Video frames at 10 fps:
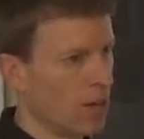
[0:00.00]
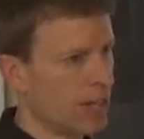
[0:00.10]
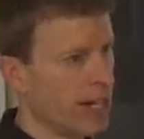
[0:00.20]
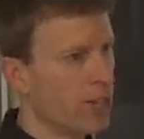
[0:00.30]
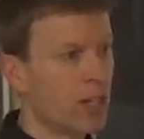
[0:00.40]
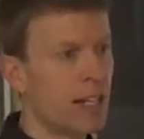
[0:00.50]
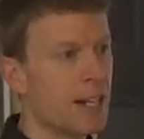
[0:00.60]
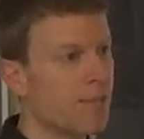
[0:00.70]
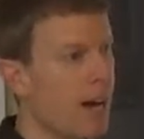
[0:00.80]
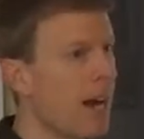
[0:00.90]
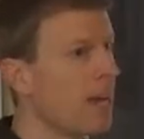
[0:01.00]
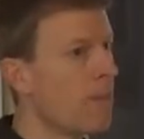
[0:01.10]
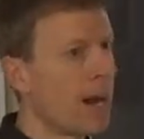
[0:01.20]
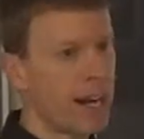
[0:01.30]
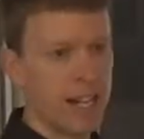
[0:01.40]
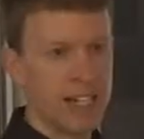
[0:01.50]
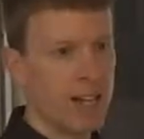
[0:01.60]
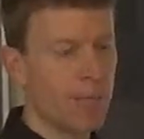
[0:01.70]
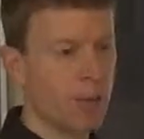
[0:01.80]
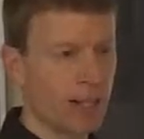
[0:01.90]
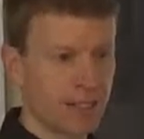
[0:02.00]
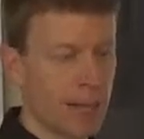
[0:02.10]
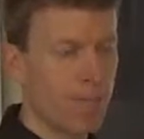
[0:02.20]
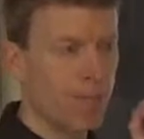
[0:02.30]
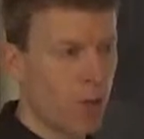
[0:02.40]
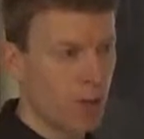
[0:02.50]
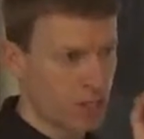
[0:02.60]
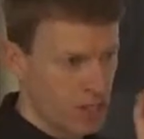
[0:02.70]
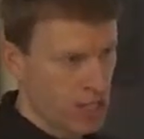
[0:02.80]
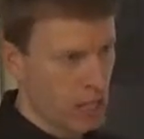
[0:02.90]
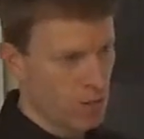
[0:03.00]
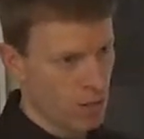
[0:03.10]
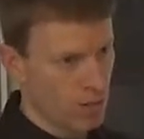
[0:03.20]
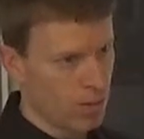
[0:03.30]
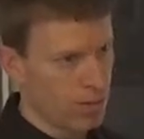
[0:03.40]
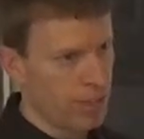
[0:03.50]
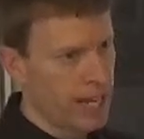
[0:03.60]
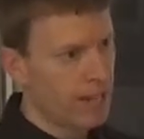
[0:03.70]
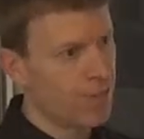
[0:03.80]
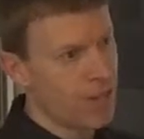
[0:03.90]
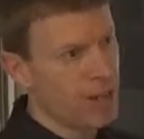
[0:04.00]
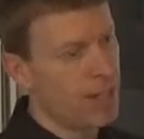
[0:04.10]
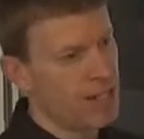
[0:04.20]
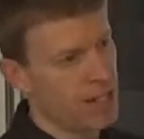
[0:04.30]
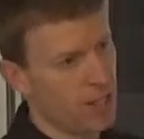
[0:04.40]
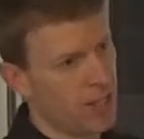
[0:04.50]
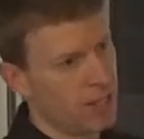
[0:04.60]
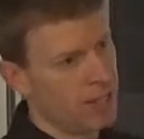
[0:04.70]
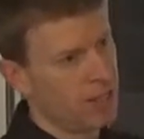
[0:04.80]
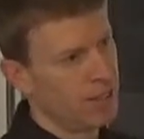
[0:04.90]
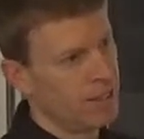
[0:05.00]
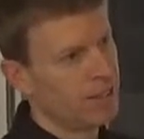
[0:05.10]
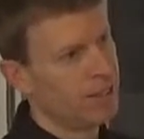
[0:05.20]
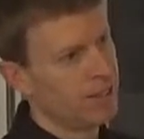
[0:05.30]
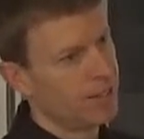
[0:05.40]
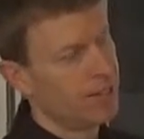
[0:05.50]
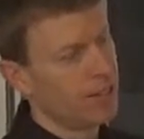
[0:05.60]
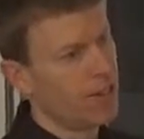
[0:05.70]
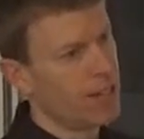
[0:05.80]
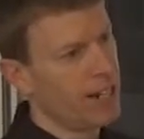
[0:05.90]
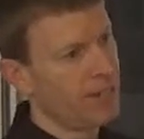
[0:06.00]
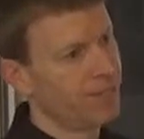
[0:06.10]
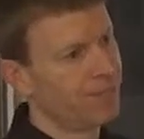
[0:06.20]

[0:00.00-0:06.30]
Okay, you can divide by any number except for 0. You can't divide by 0. Okay?